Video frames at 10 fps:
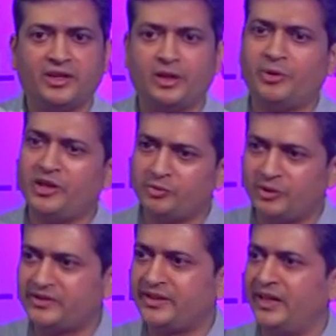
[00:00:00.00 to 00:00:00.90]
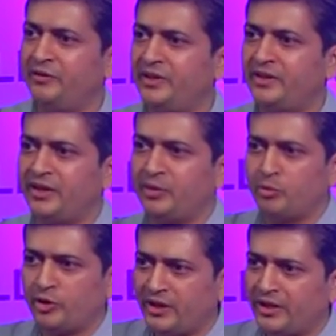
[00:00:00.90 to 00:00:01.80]
I might as well sell everything and
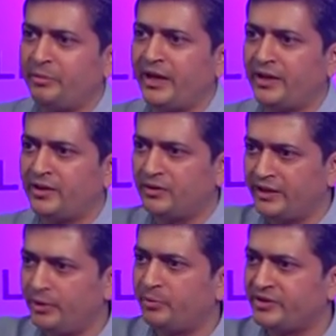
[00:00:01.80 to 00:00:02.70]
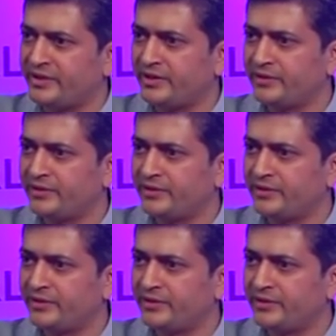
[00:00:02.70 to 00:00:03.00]
put it in the bank and earn 8%.